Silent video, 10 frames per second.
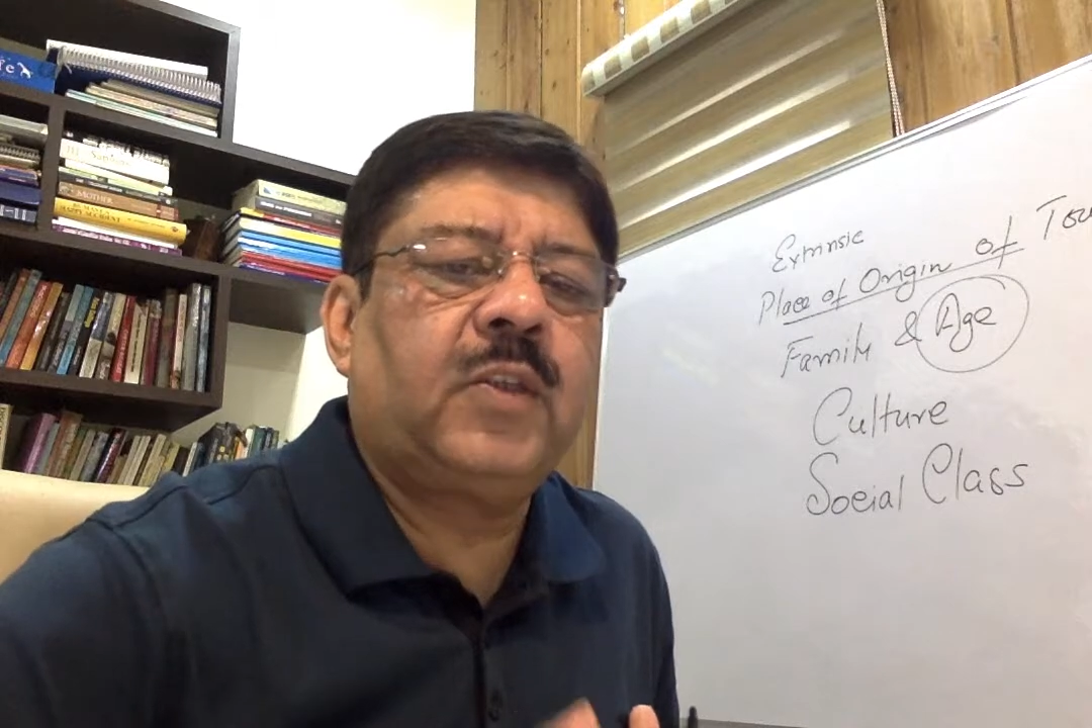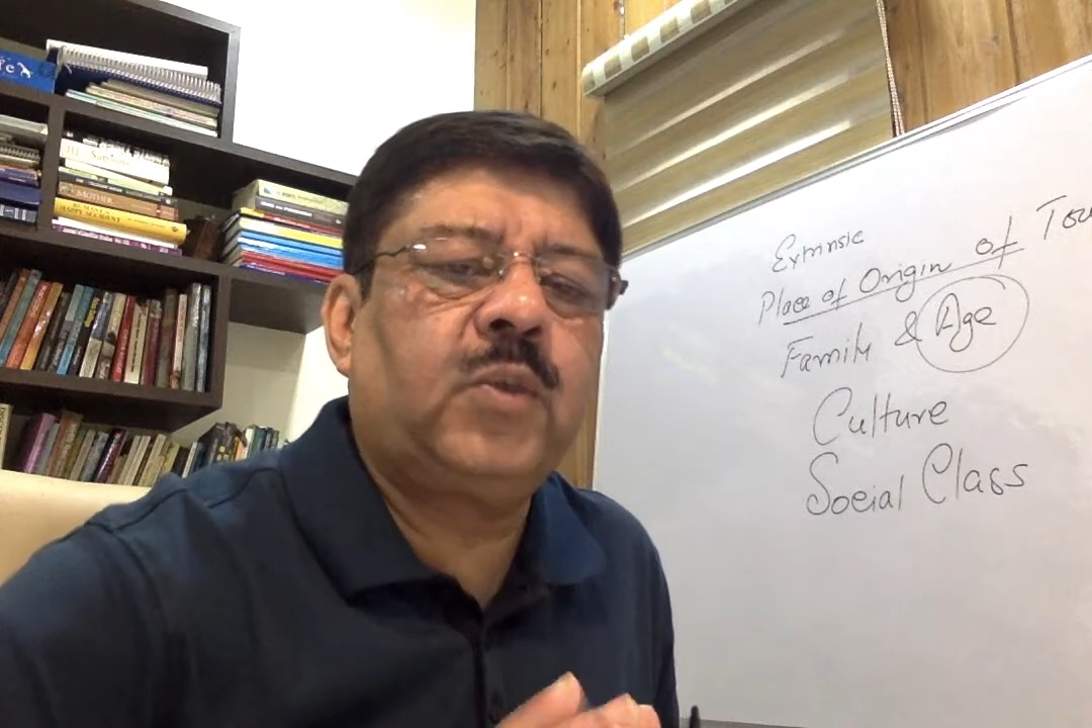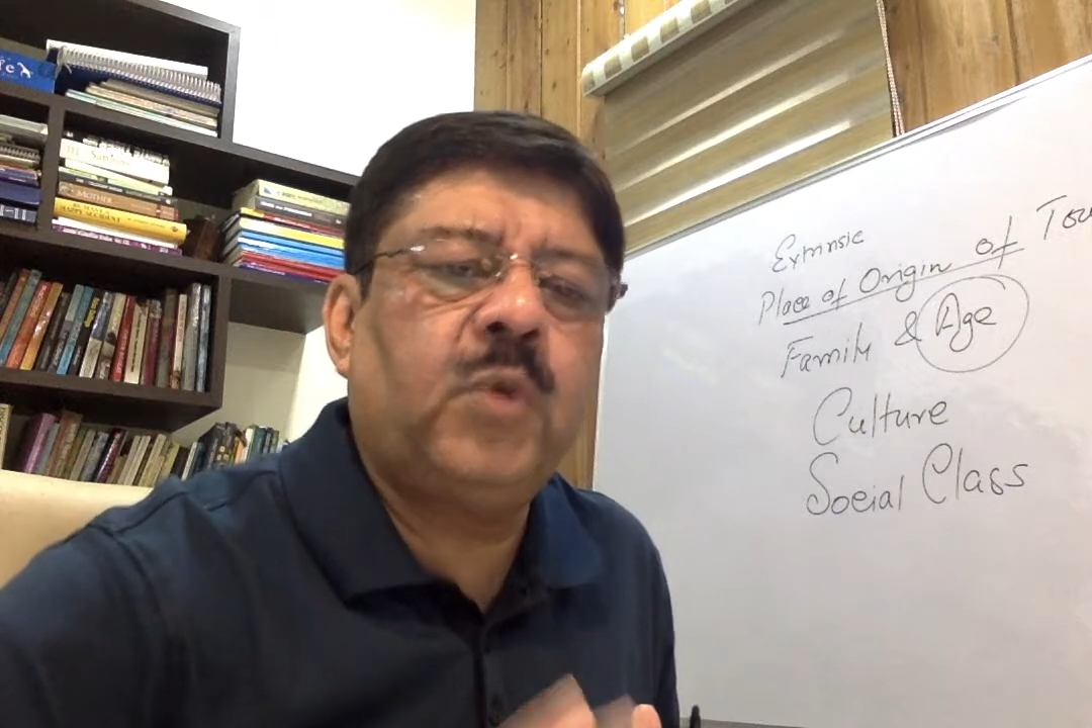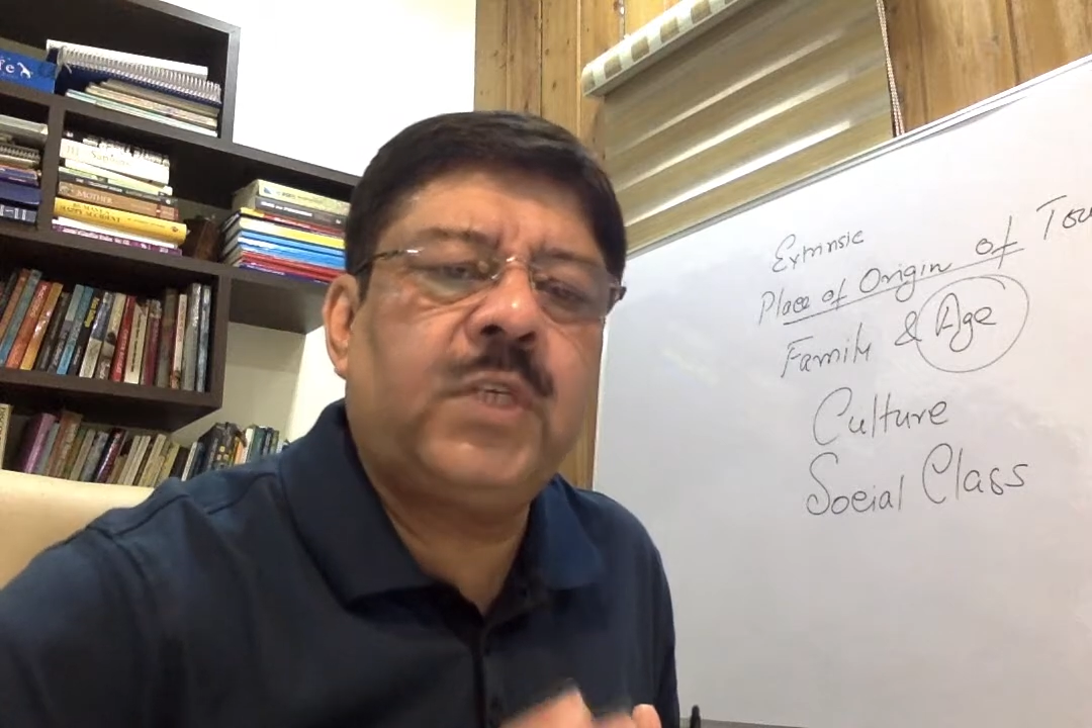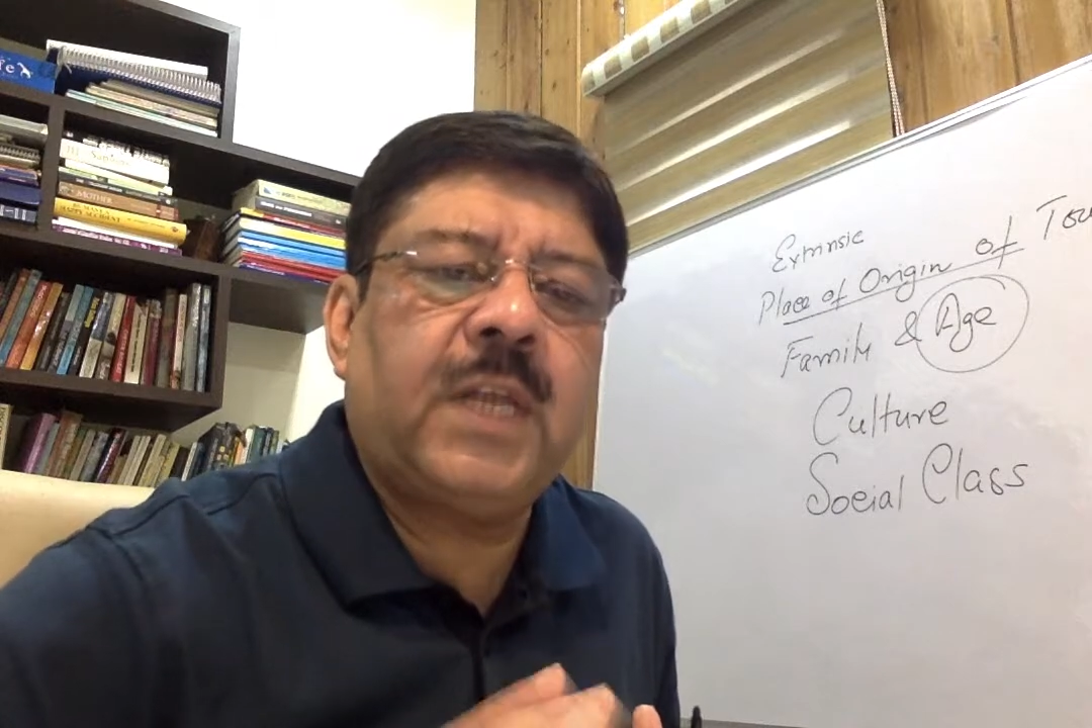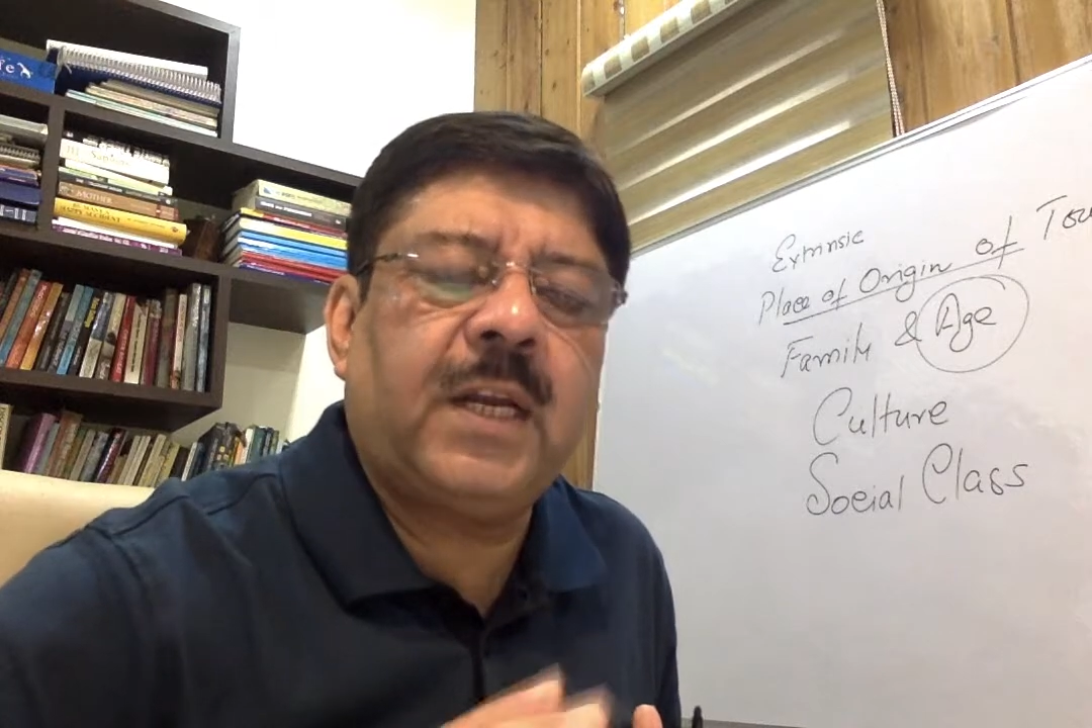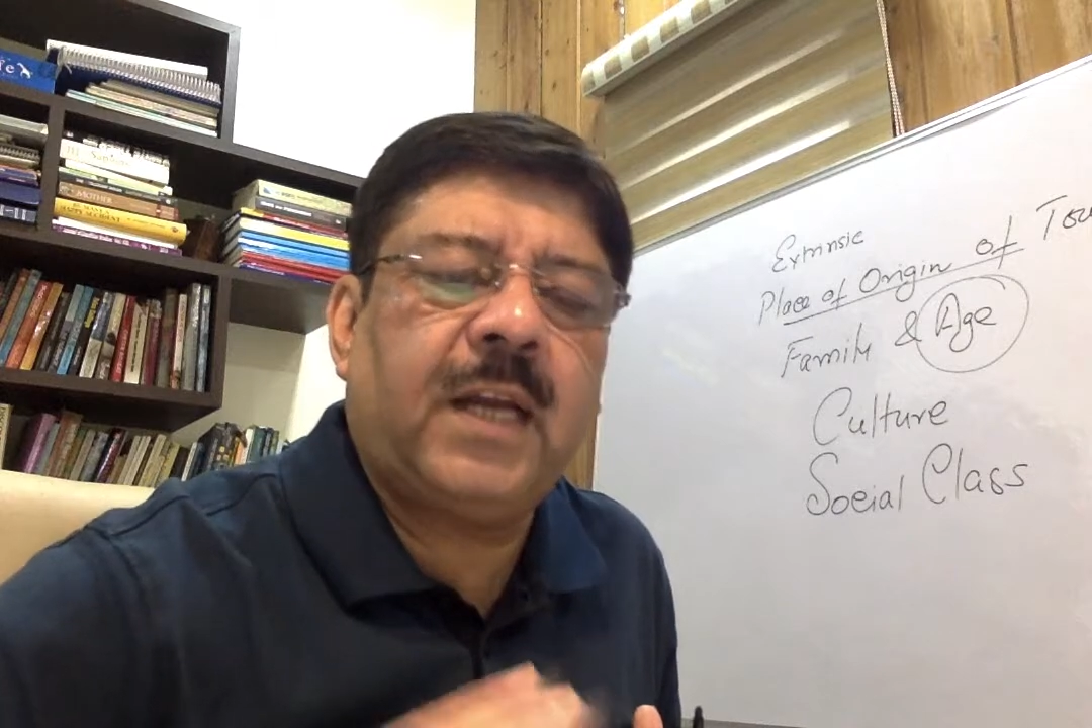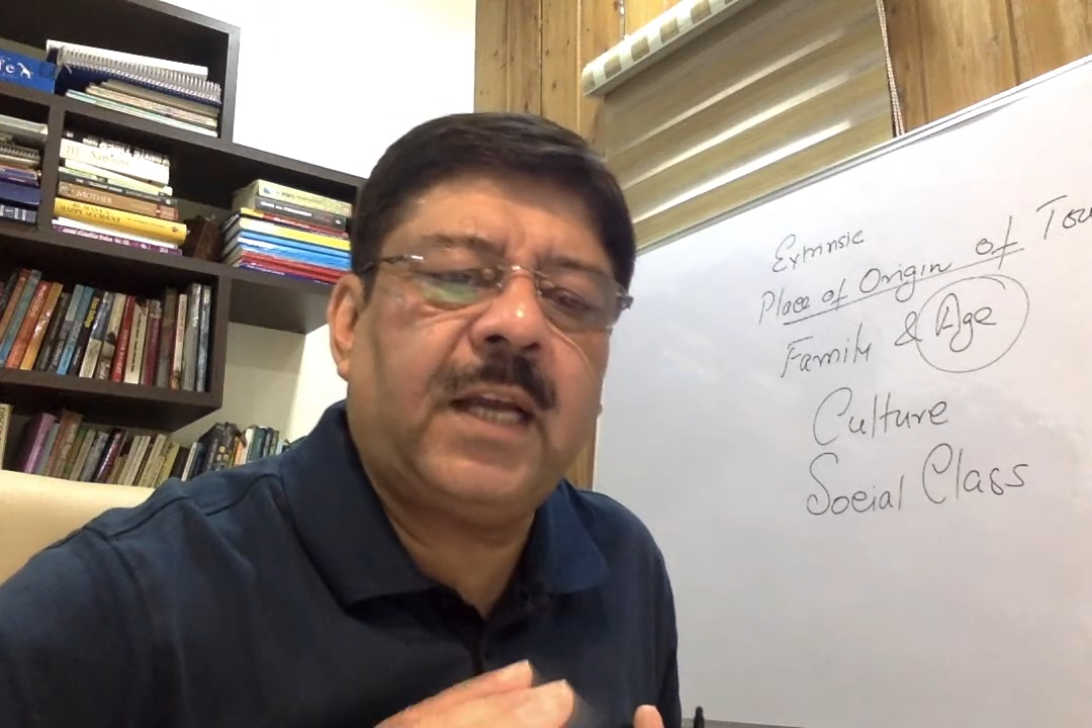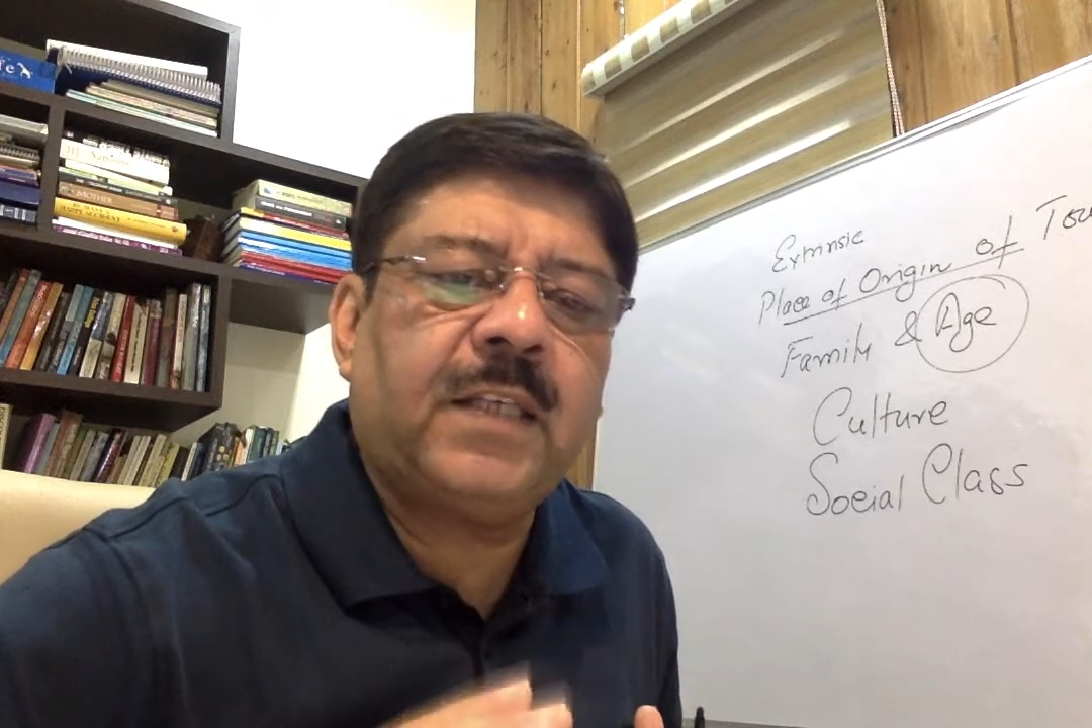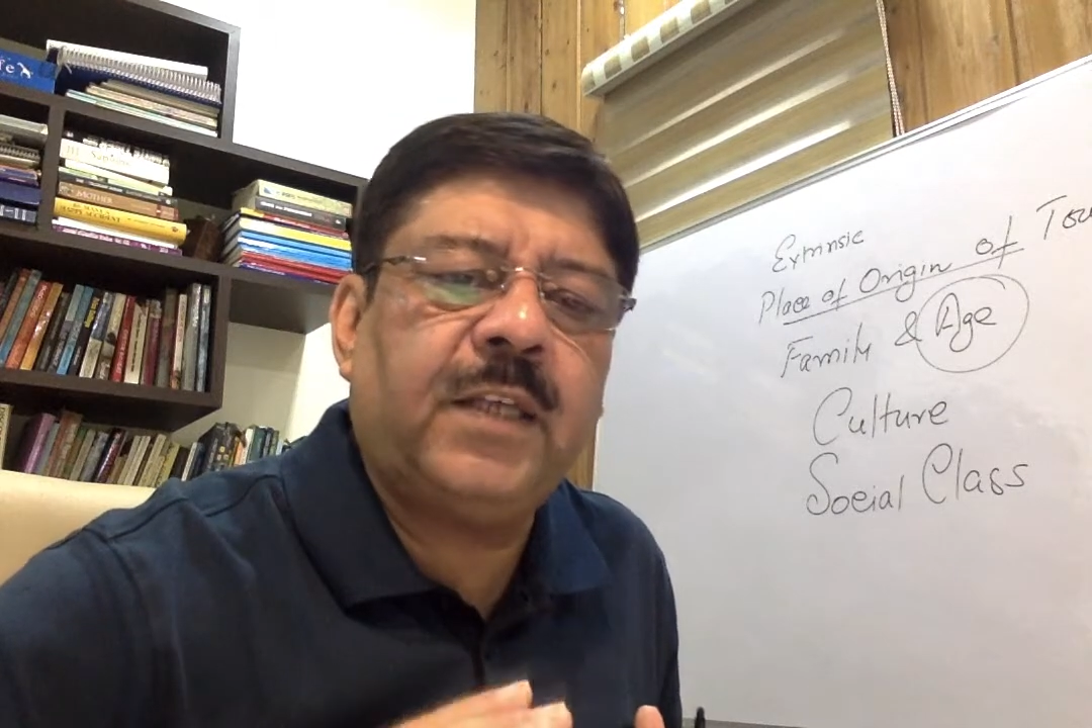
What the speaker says: Social class,